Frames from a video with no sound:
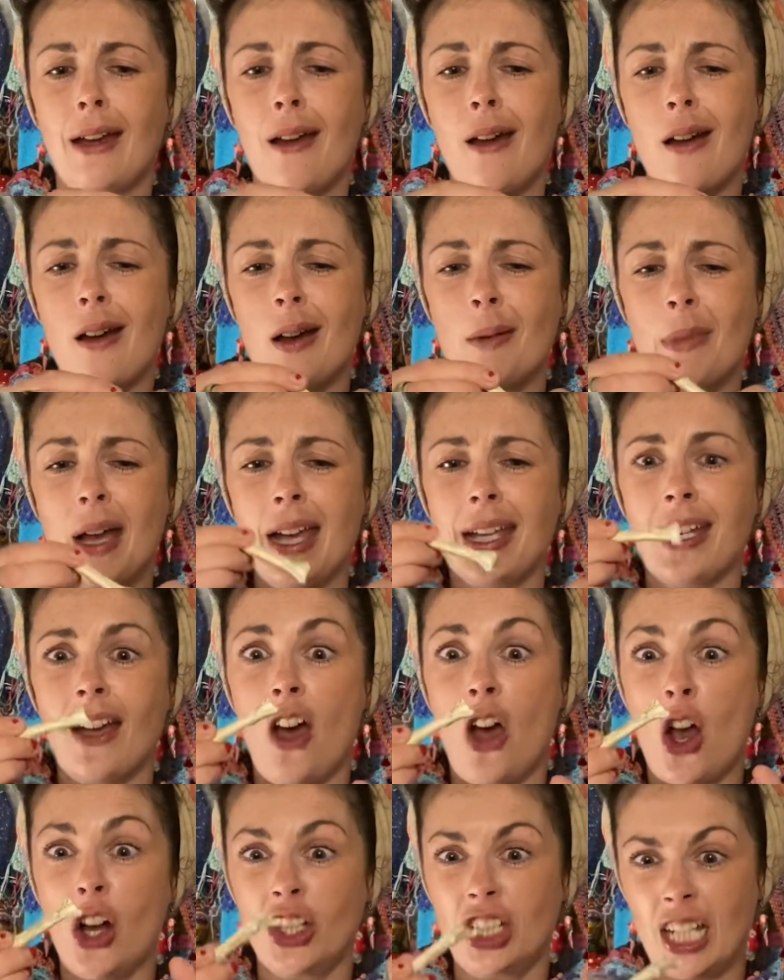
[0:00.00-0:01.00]
oh my
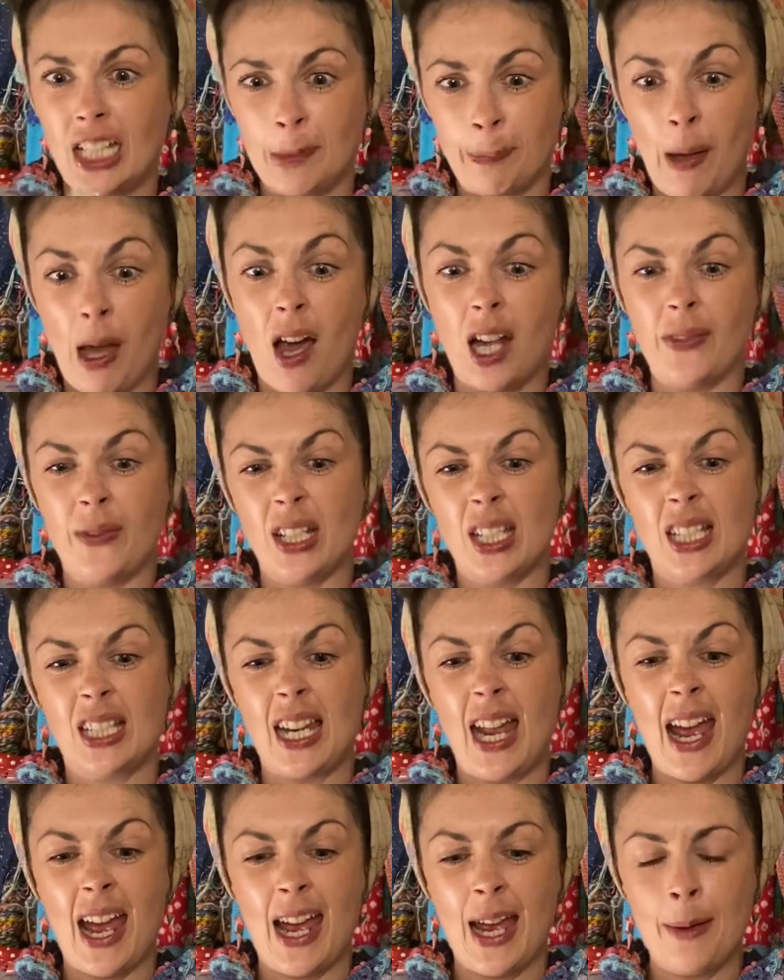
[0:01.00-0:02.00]
gosh, it's part of a
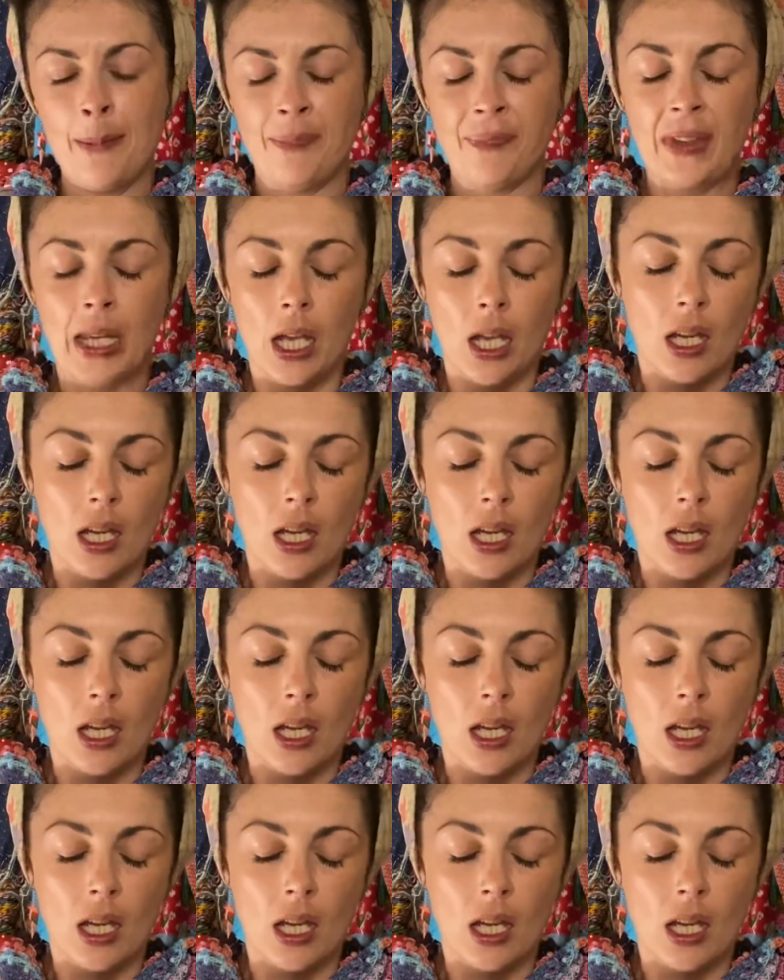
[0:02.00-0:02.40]
stem.